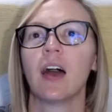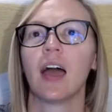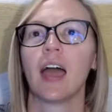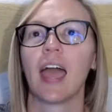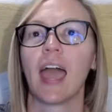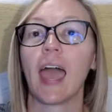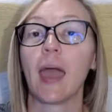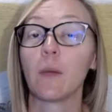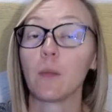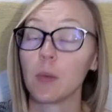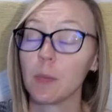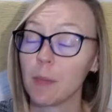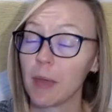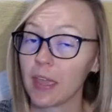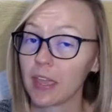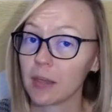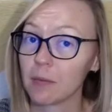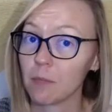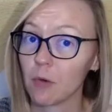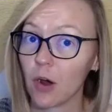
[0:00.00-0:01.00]
and we
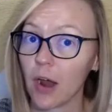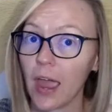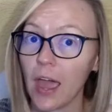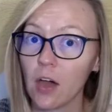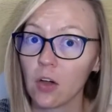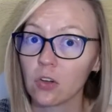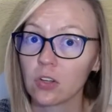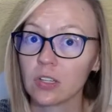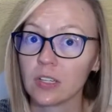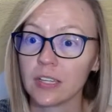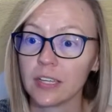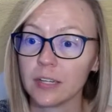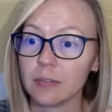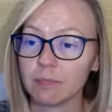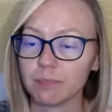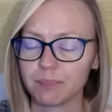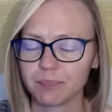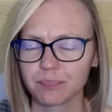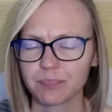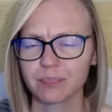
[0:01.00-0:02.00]
make it more
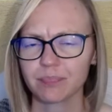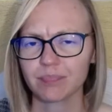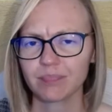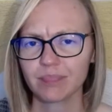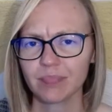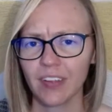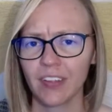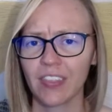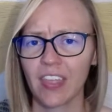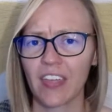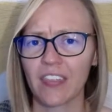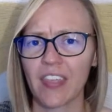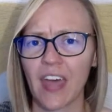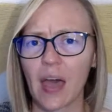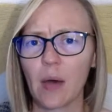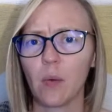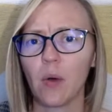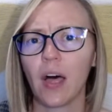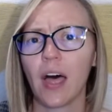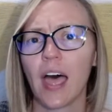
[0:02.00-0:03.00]
alkaline, that
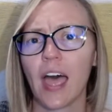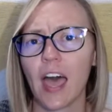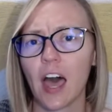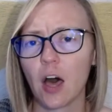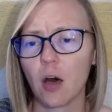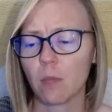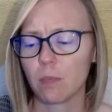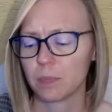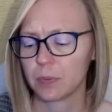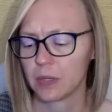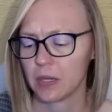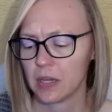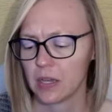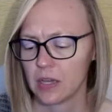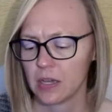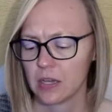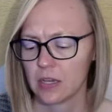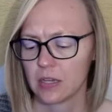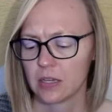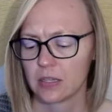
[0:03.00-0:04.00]
will help
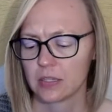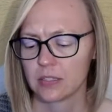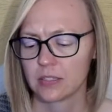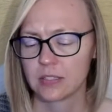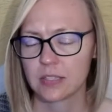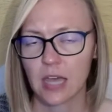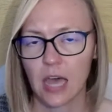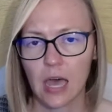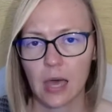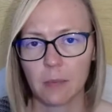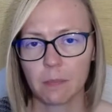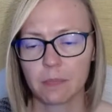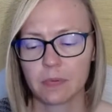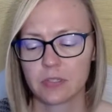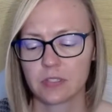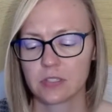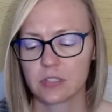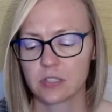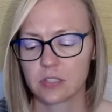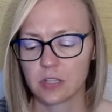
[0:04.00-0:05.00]
stop,
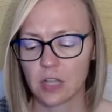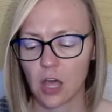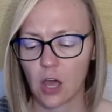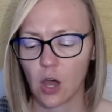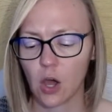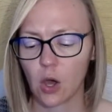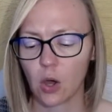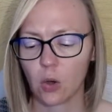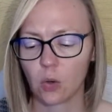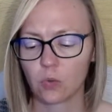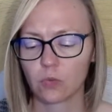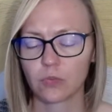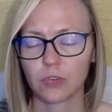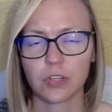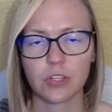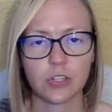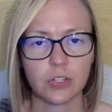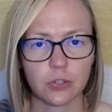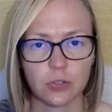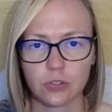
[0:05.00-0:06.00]
slow,
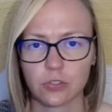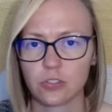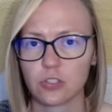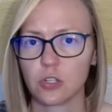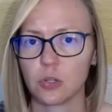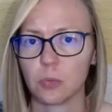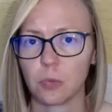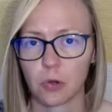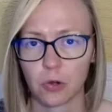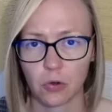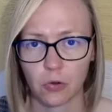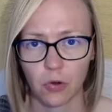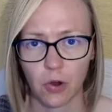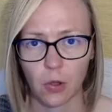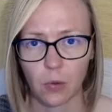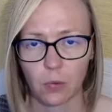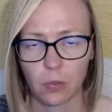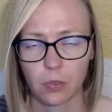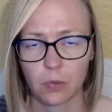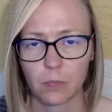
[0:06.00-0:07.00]
reduce tumor
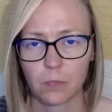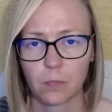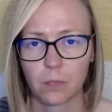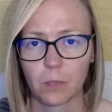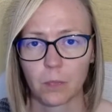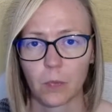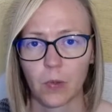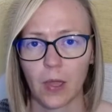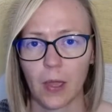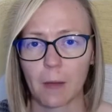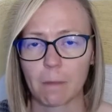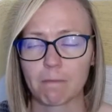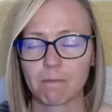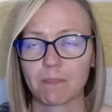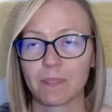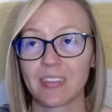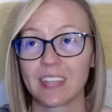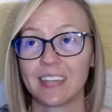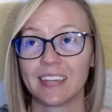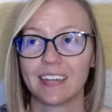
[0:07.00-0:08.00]
growth, okay?
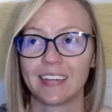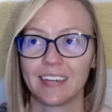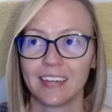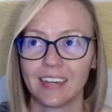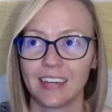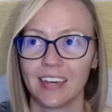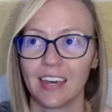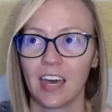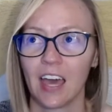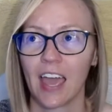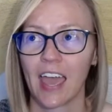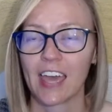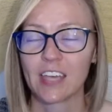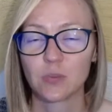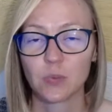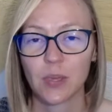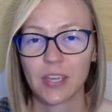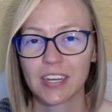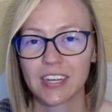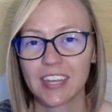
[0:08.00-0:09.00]
As
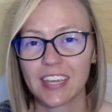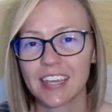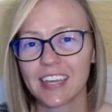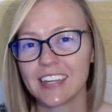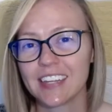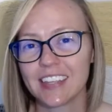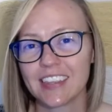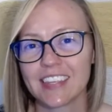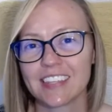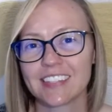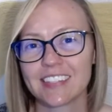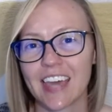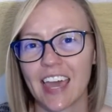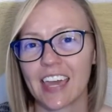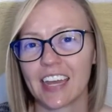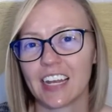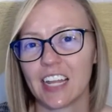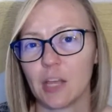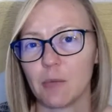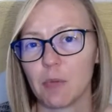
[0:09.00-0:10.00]
we dig into this
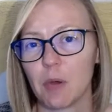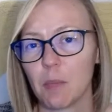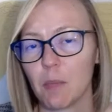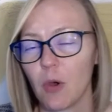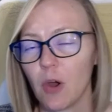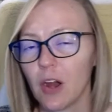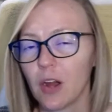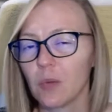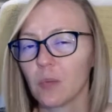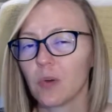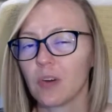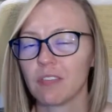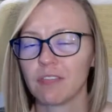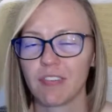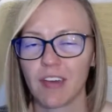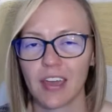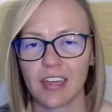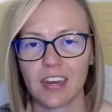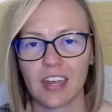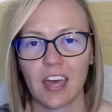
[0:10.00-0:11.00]
diet a little bit more, we'll
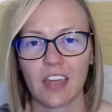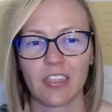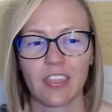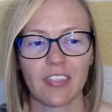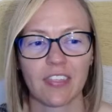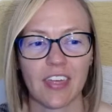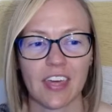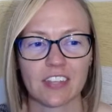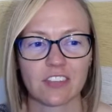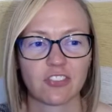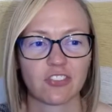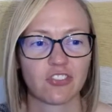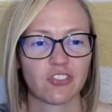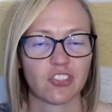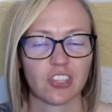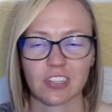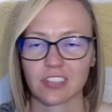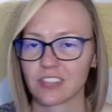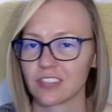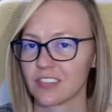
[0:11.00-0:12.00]
find out that that's
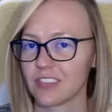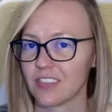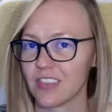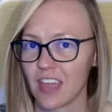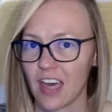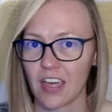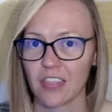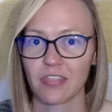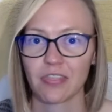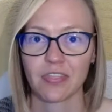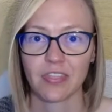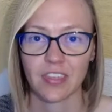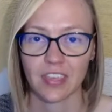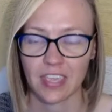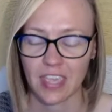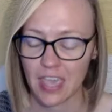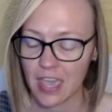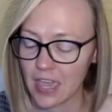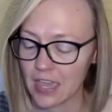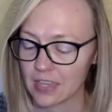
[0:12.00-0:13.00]
just not the
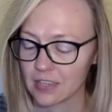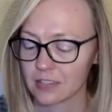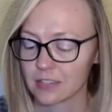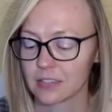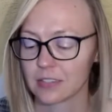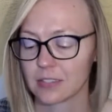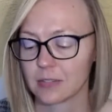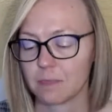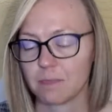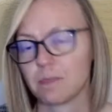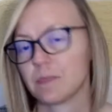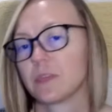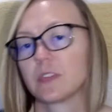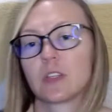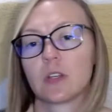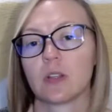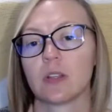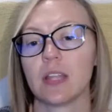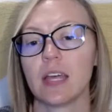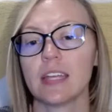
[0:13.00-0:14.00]
case.
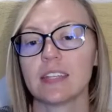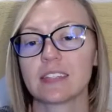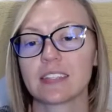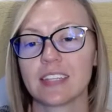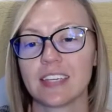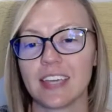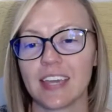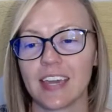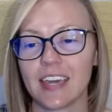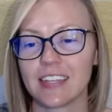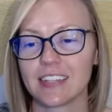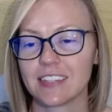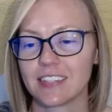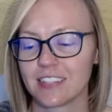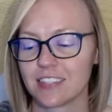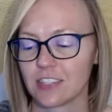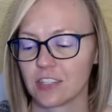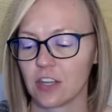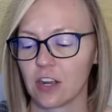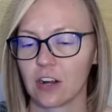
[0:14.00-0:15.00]
So let's get
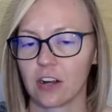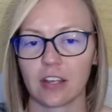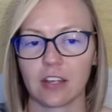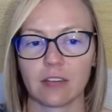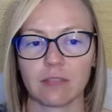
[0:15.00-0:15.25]
started.